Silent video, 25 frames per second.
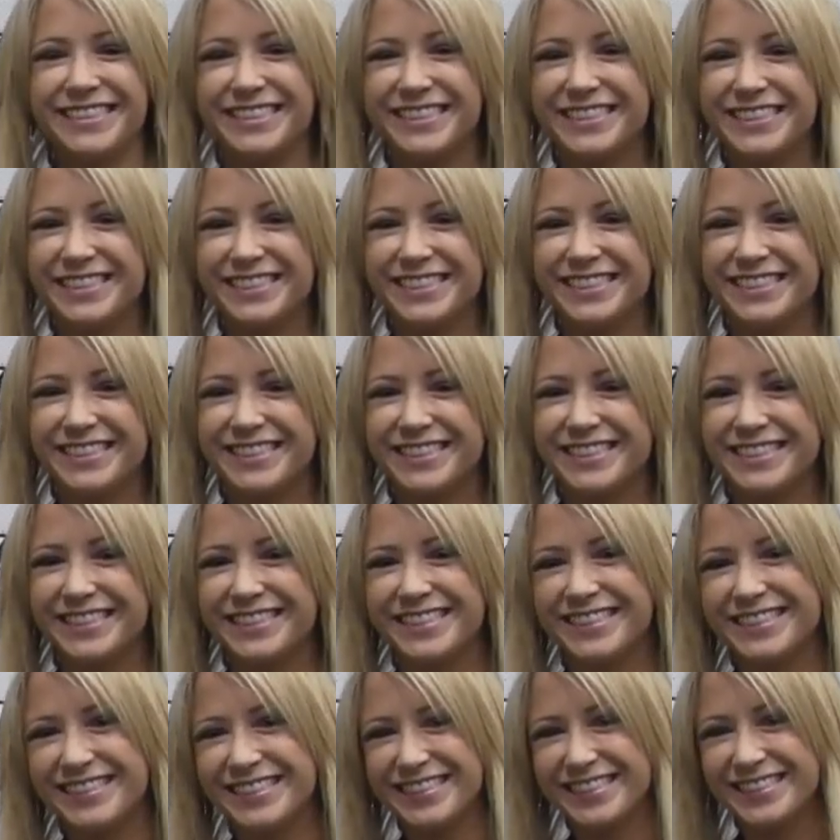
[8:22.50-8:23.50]

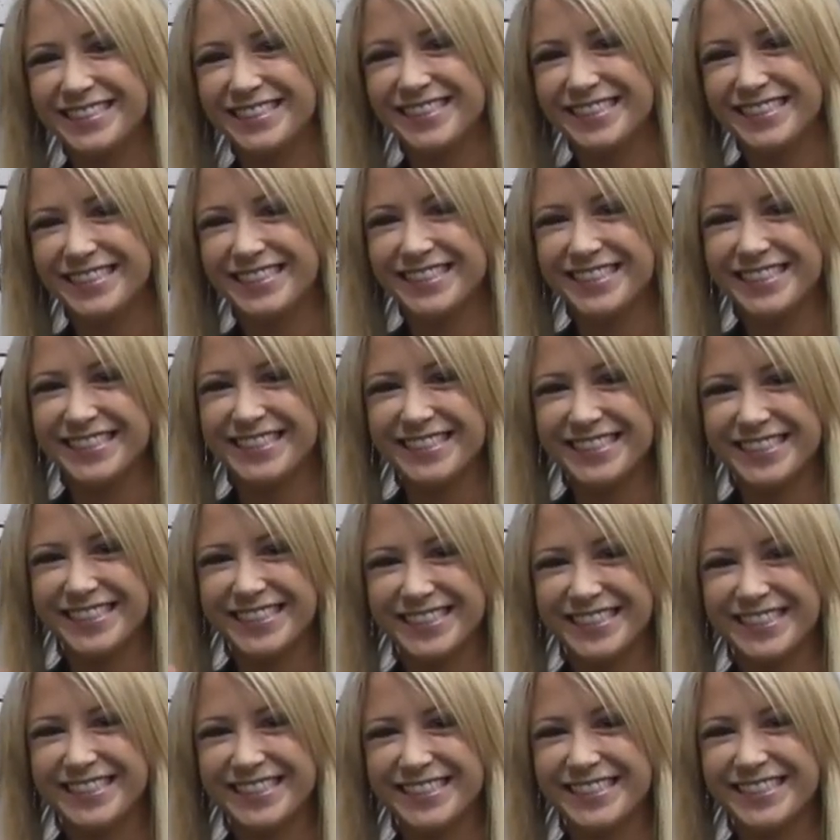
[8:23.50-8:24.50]

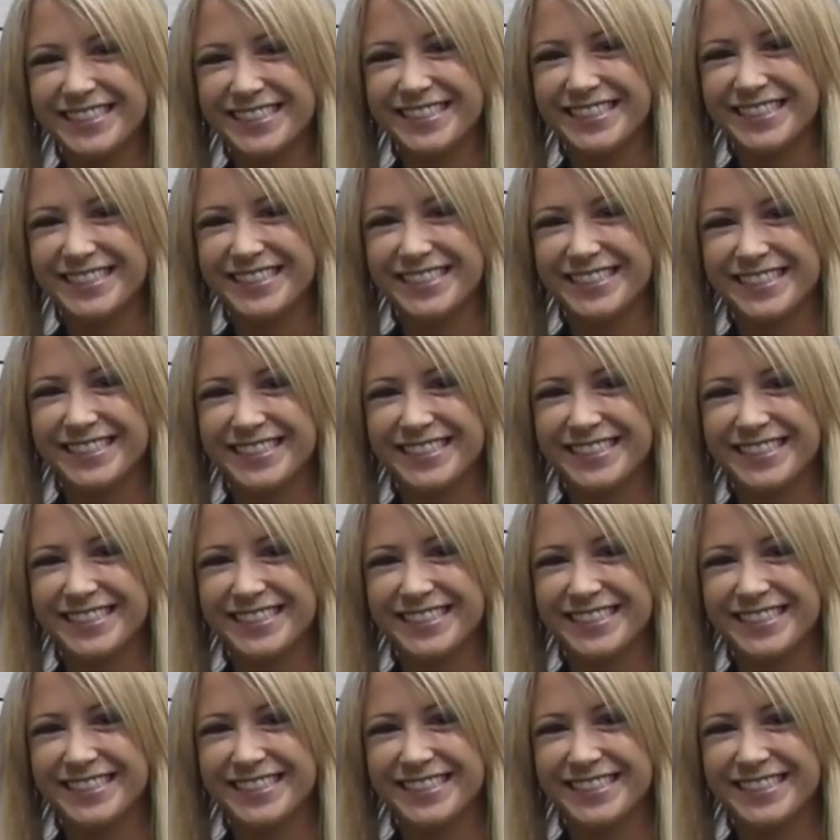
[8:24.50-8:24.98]
The person shown says nothing.